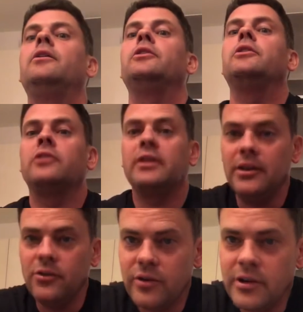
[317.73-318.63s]
You've got to
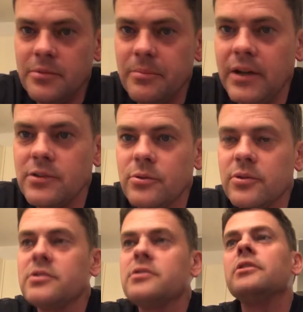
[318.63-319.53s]
get your engine back to
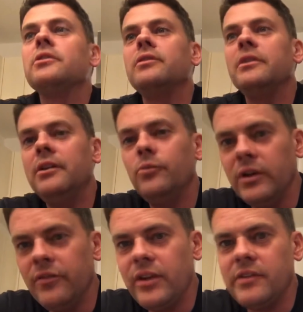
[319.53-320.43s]
us.
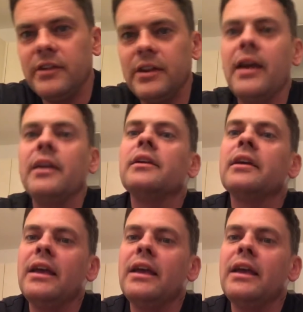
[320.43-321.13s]
We'll investigate.